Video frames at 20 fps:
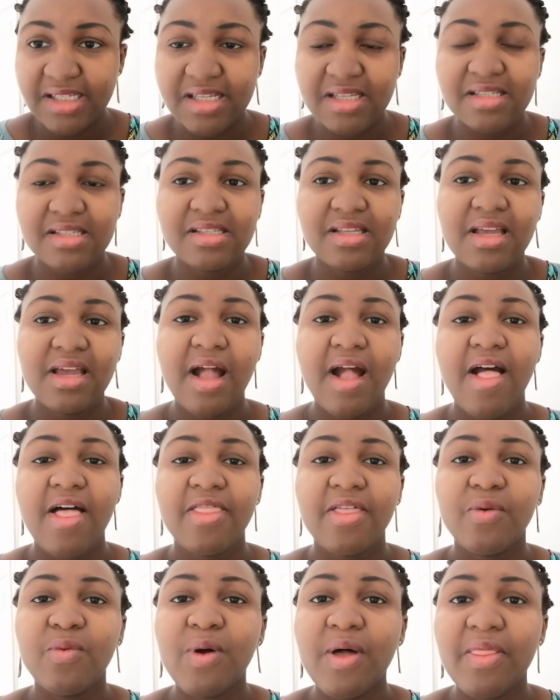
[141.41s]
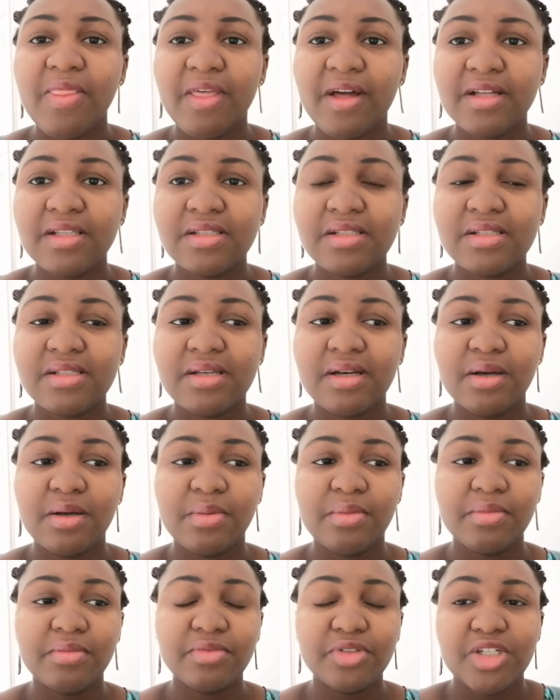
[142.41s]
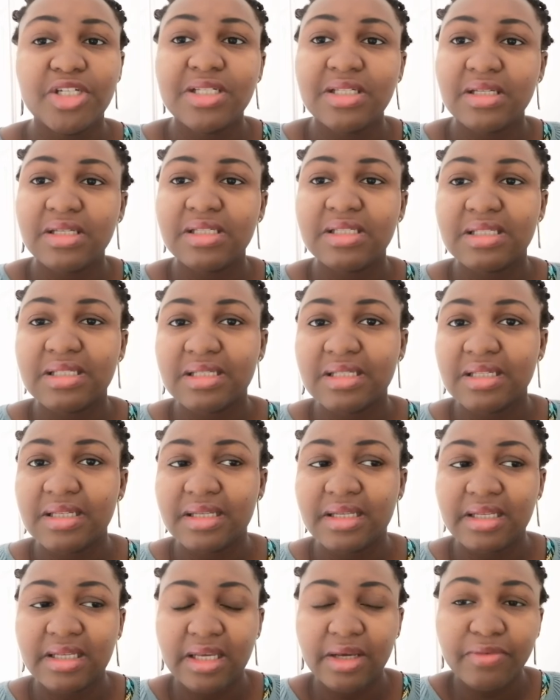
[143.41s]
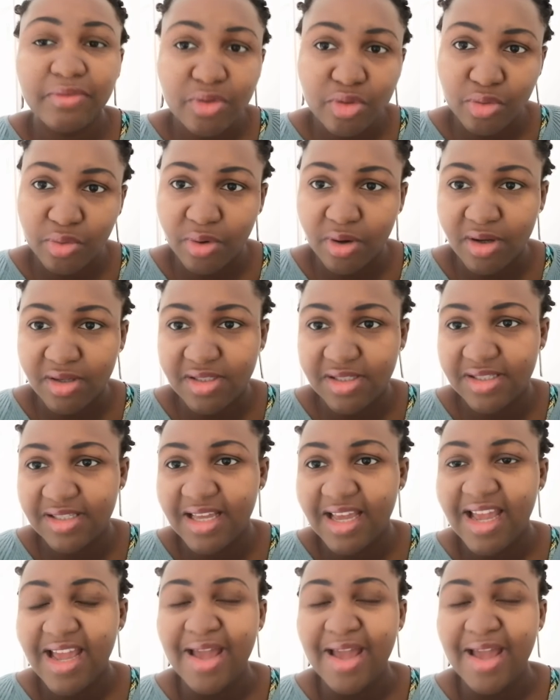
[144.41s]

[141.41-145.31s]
He's the one that Jesus give to us.